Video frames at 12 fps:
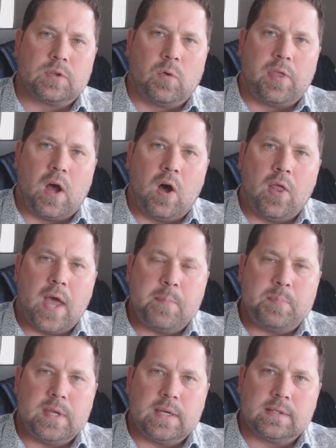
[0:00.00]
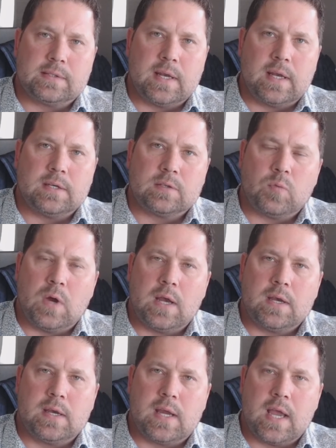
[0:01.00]
with all that being said, I just
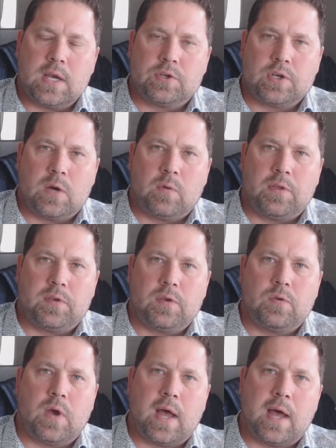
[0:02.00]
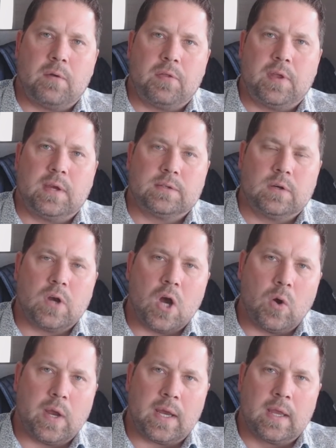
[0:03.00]
wanted to kind of share with you how things are
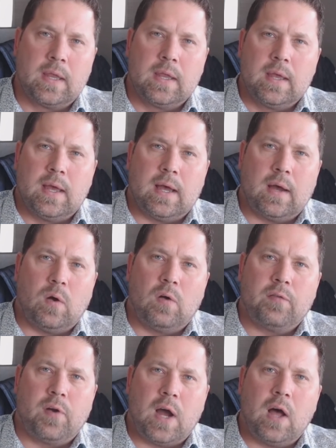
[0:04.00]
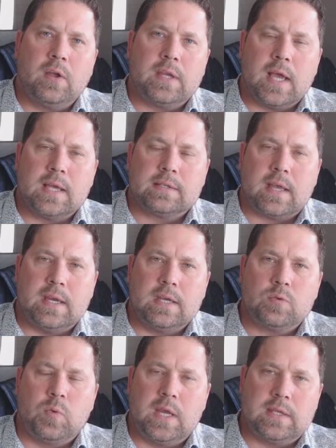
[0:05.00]
going. Overall, yes,
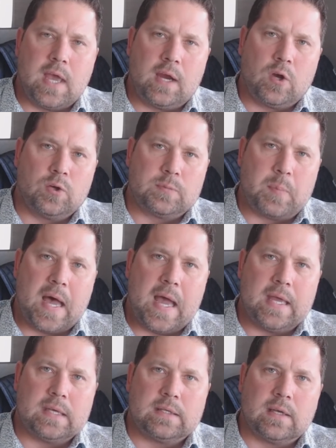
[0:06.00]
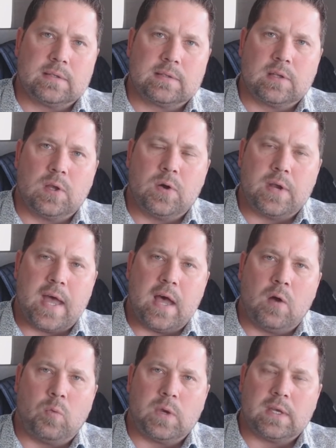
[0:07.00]
each week that goes by, it does slow
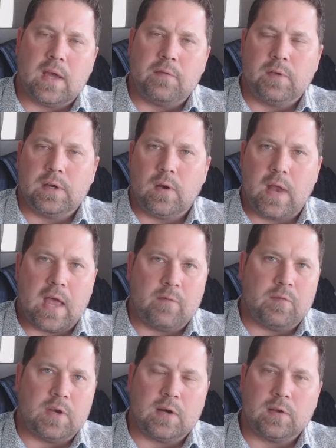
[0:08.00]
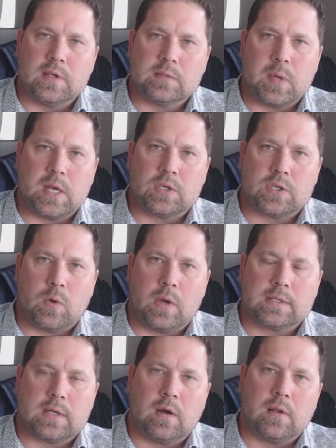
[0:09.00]
down. We definitely don't have nearly as many
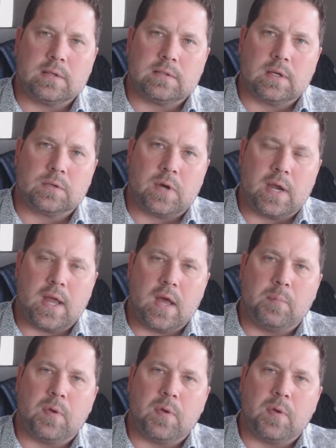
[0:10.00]
showings on our listings right now,